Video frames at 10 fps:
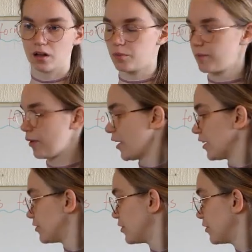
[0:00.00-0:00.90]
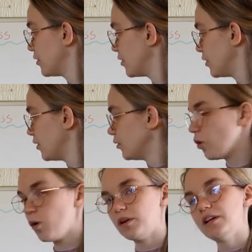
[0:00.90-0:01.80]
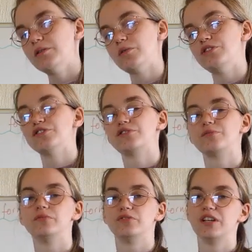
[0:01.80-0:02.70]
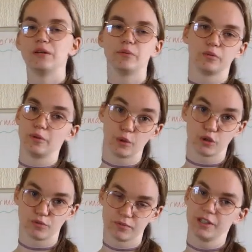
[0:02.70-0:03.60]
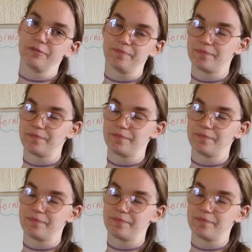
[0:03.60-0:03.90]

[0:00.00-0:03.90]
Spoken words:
Whereas normally we just say what we want, right?